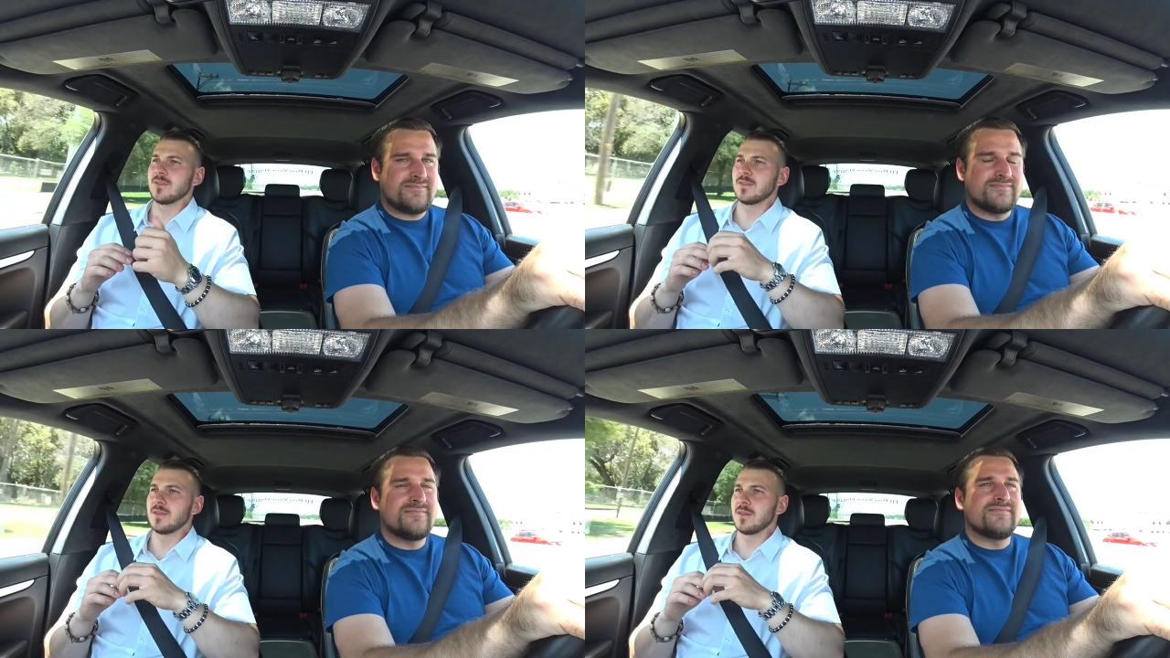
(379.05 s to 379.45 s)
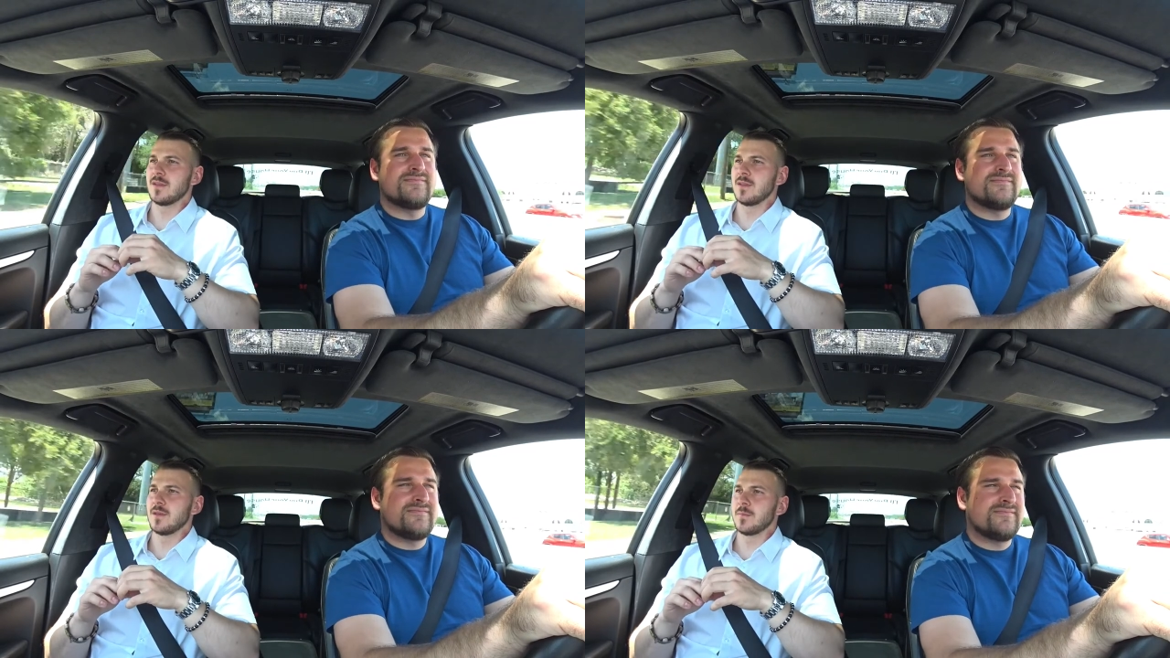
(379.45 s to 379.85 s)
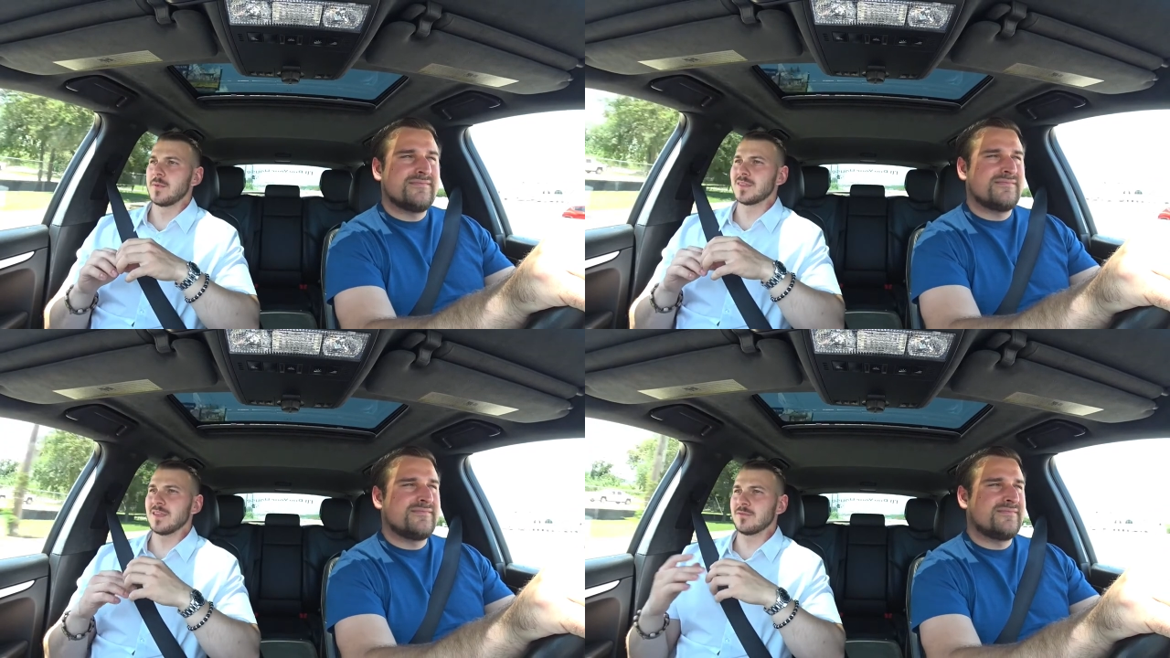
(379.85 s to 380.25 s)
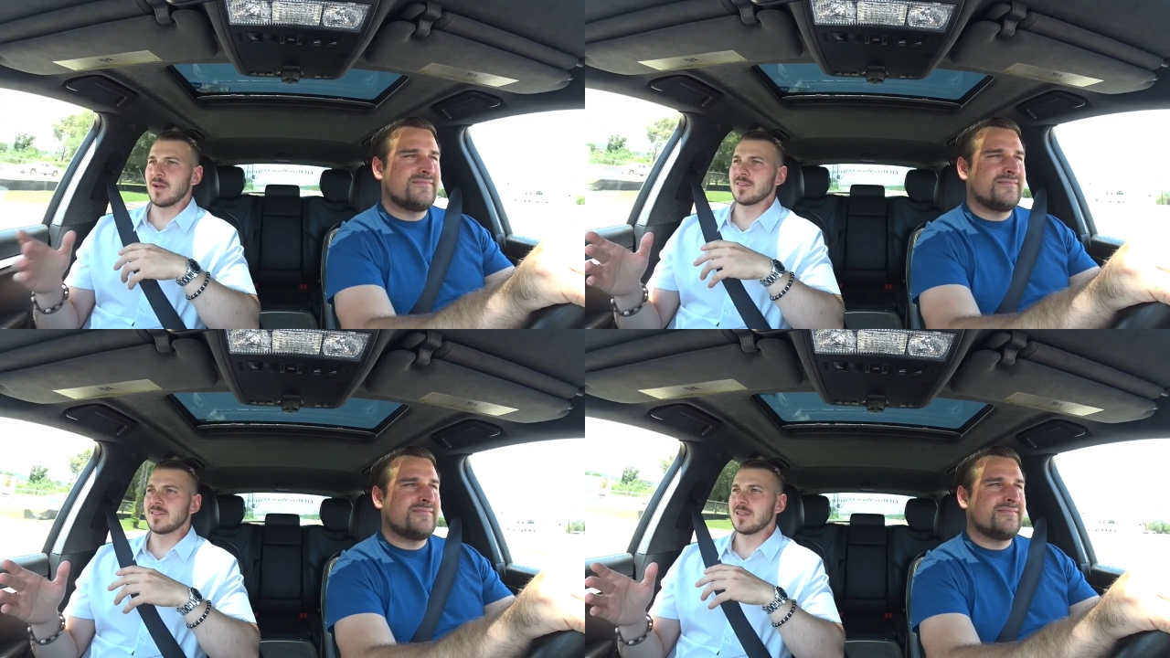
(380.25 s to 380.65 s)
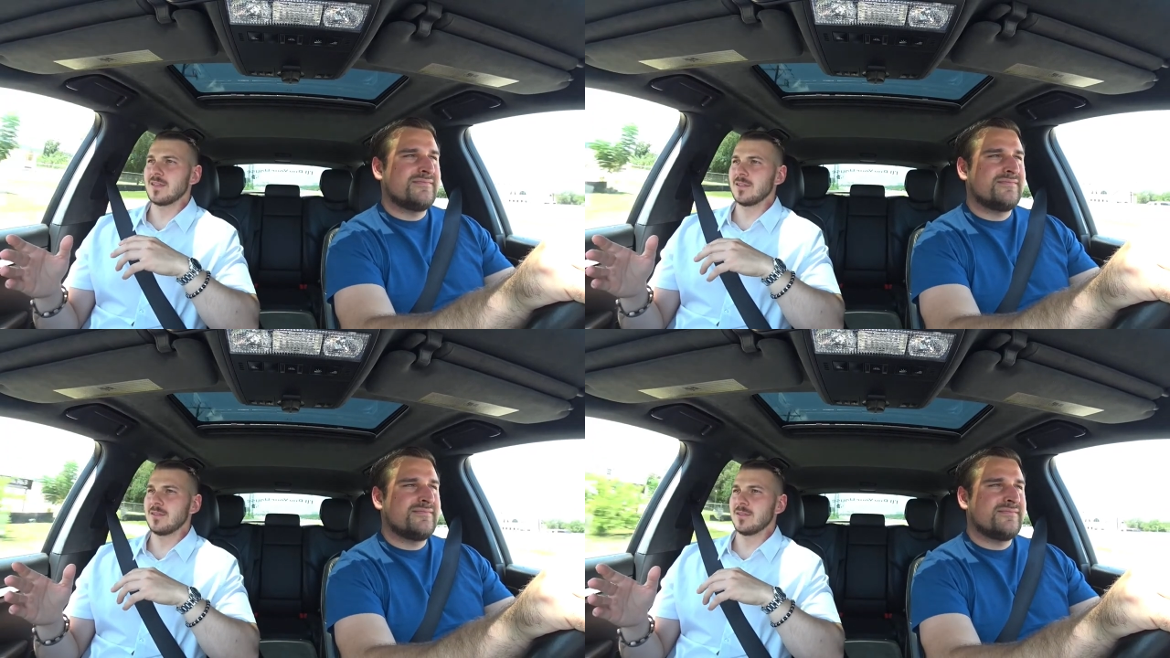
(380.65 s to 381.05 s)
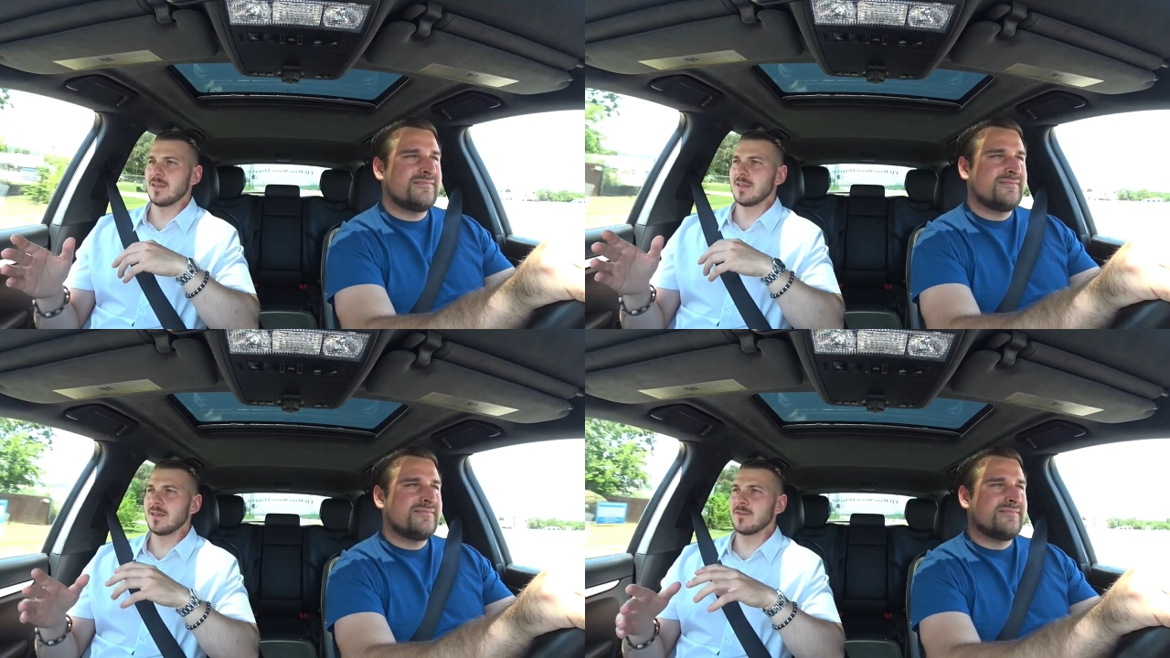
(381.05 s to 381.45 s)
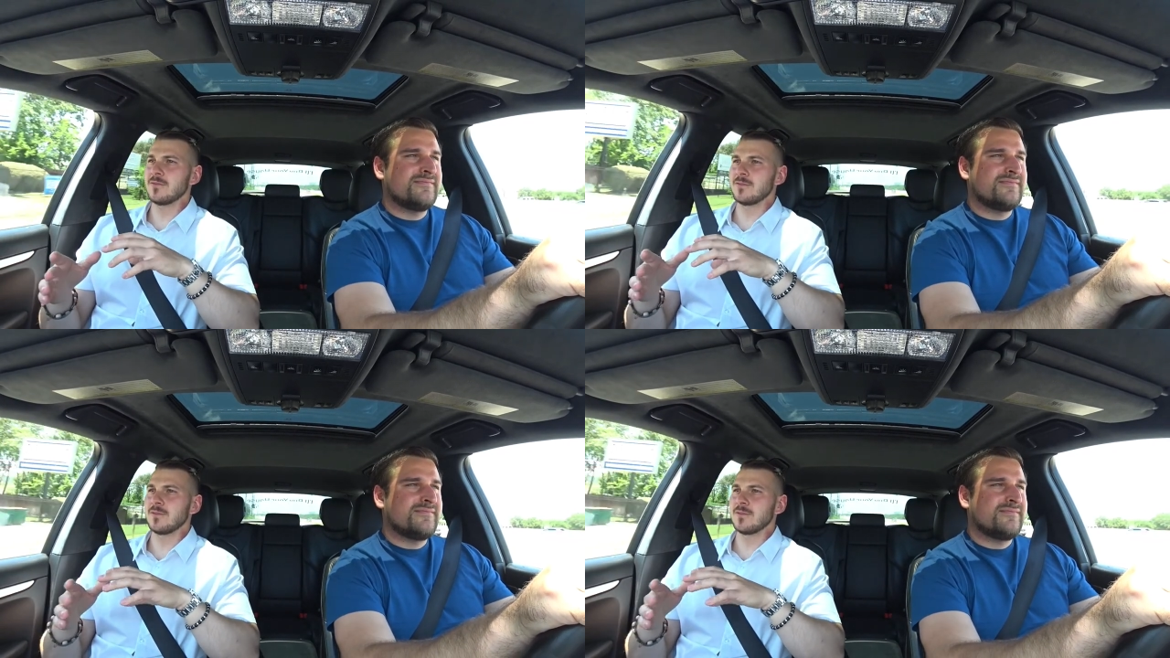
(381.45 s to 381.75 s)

Speaker 1: Mm-hmm. But the advice they they give,